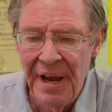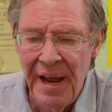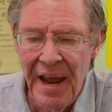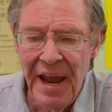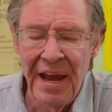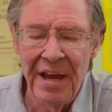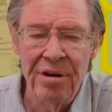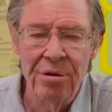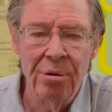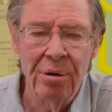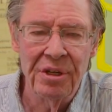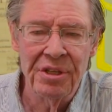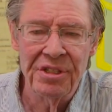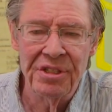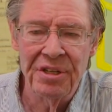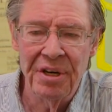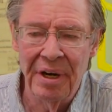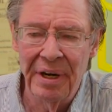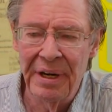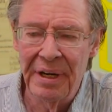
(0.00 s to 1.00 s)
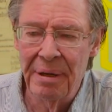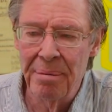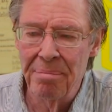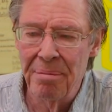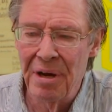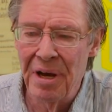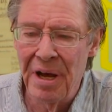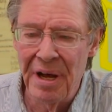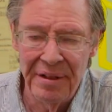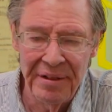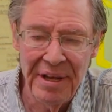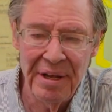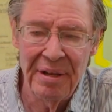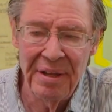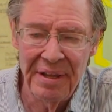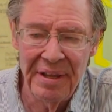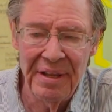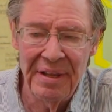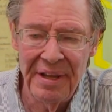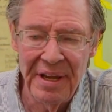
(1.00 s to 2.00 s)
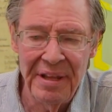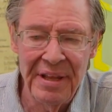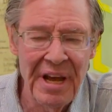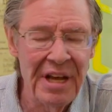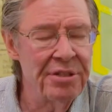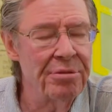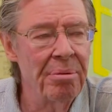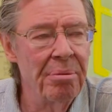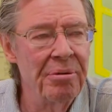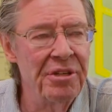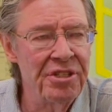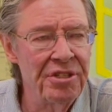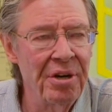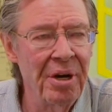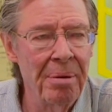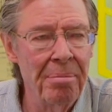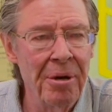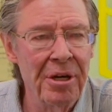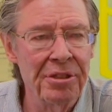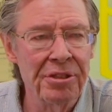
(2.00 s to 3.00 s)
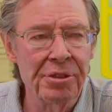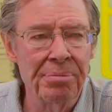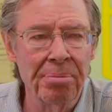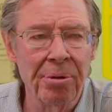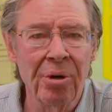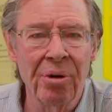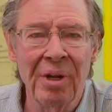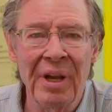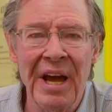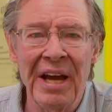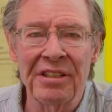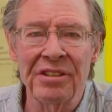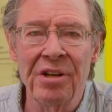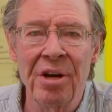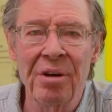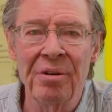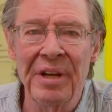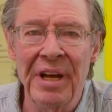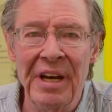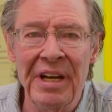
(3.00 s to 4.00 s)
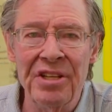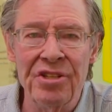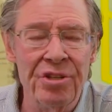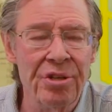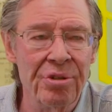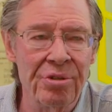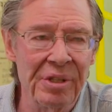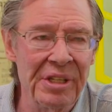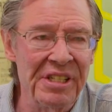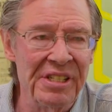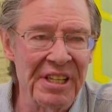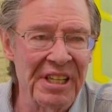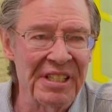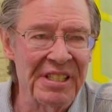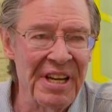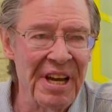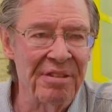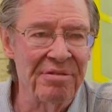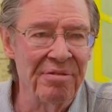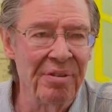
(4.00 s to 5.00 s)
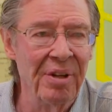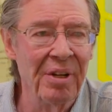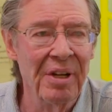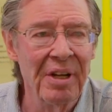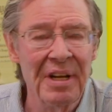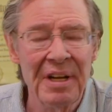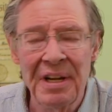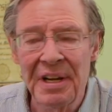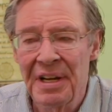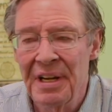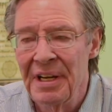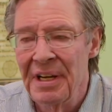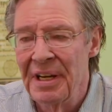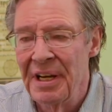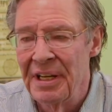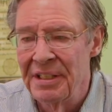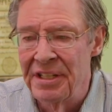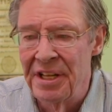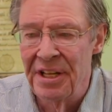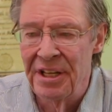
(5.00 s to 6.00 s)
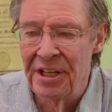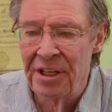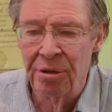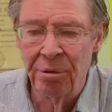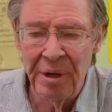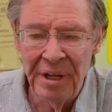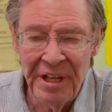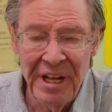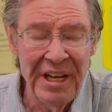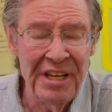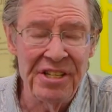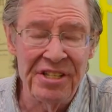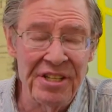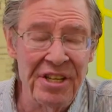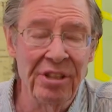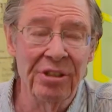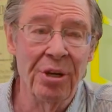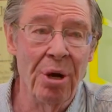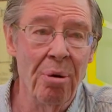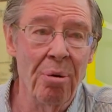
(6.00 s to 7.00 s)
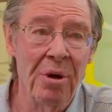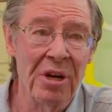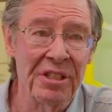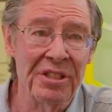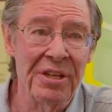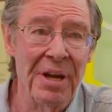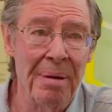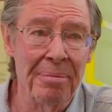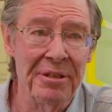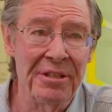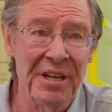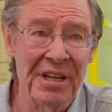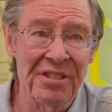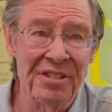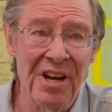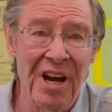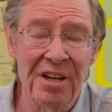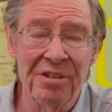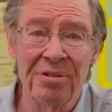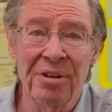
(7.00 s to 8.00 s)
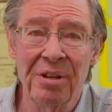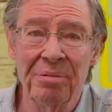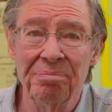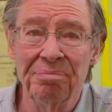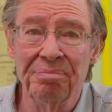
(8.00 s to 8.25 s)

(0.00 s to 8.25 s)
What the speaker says: and or starting them, then that's when we start them on spironolactone, and it's usually successful to the degree they still don't want to stop the testosterone.